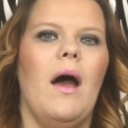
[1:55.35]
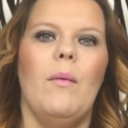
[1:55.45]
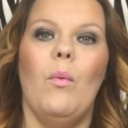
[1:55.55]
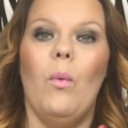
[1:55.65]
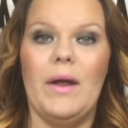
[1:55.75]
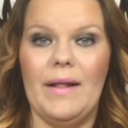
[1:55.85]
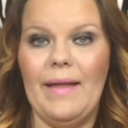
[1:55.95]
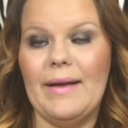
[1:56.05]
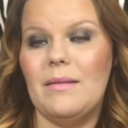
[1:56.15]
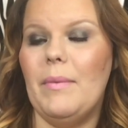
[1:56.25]
um, what I
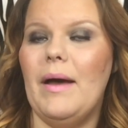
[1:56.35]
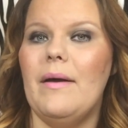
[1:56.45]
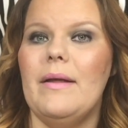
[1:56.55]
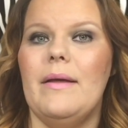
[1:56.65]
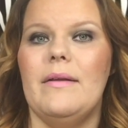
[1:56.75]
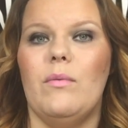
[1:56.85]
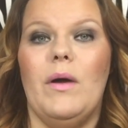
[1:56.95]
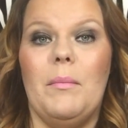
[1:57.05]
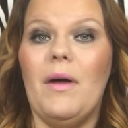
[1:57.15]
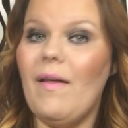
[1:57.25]
liked about it,
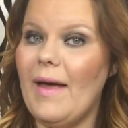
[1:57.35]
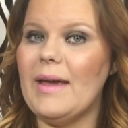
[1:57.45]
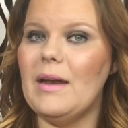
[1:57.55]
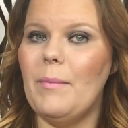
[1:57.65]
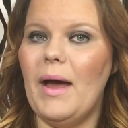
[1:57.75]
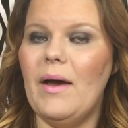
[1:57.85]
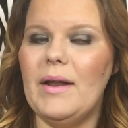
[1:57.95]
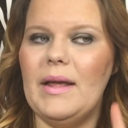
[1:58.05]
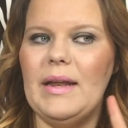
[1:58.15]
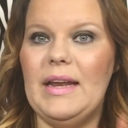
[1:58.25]
what I'm not liking about
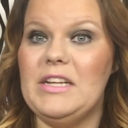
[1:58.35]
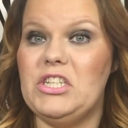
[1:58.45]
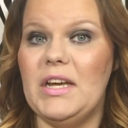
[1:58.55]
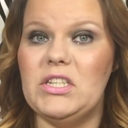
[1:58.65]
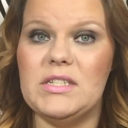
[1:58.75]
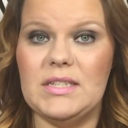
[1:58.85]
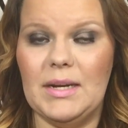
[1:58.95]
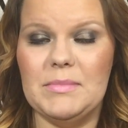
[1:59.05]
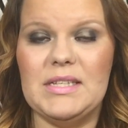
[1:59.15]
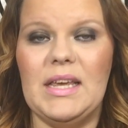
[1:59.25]
it, any changes that
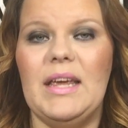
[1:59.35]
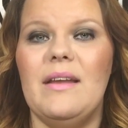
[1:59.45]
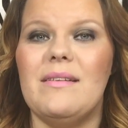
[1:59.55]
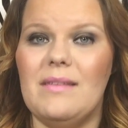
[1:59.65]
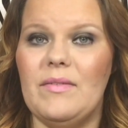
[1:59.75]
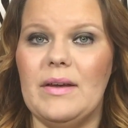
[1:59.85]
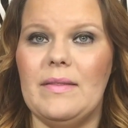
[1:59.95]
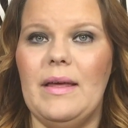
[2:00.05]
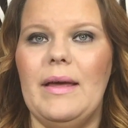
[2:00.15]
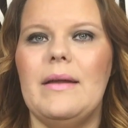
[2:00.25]
I'm seeing, stuff like
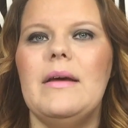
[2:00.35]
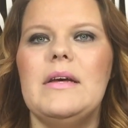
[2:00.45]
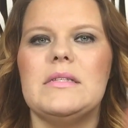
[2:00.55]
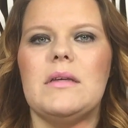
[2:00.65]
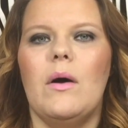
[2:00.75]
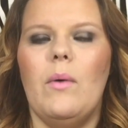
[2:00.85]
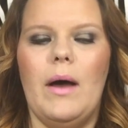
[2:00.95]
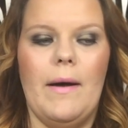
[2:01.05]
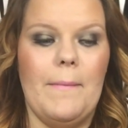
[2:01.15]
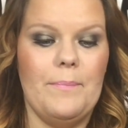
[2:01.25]
that. So,
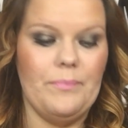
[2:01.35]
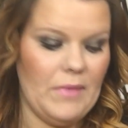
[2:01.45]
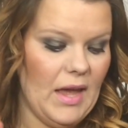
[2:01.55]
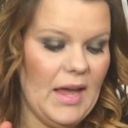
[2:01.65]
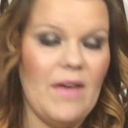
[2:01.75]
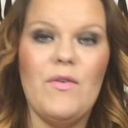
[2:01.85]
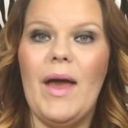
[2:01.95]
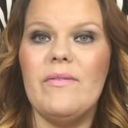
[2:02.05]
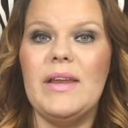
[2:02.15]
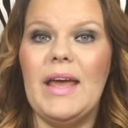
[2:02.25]
um, if you
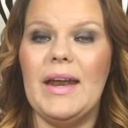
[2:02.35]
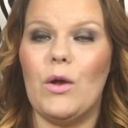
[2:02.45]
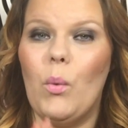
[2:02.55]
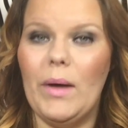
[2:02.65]
have any kind of